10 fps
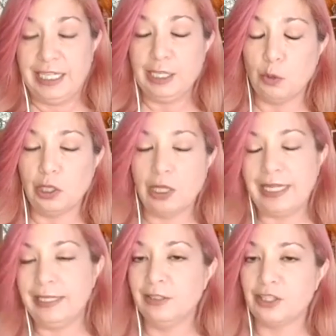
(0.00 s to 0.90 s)
equal
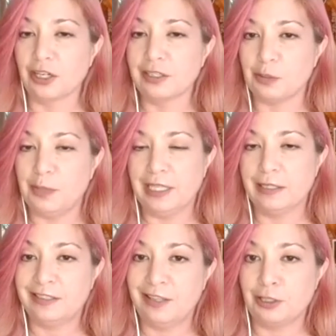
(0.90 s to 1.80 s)
light and dark. So we get
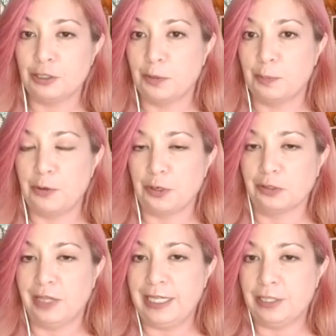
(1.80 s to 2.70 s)
in touch with both
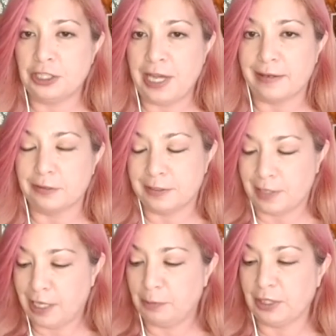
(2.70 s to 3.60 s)
our light and shadow
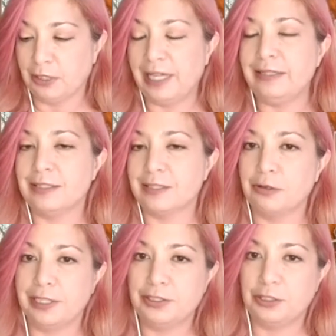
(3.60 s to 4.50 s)
side, but the light's
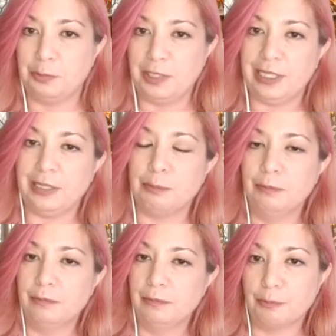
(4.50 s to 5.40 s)
going to be
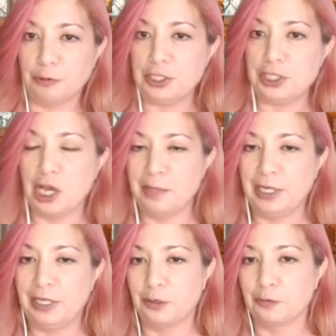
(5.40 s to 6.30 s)

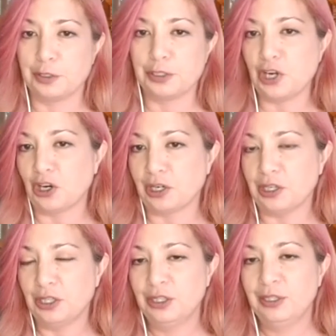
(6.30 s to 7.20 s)
predominant over the dark,
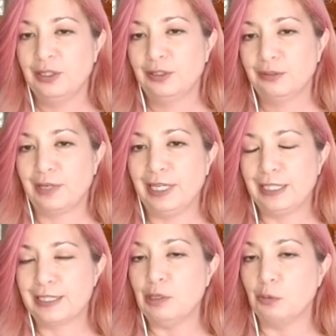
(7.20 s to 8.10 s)
right?
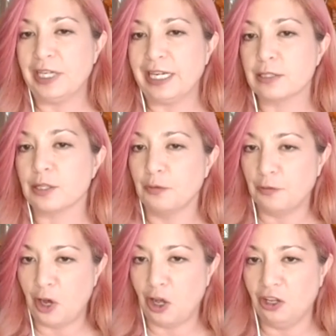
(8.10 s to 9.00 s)
Until we get to the
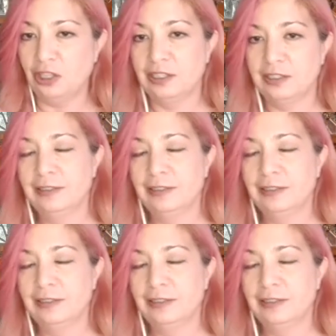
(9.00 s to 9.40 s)
fall.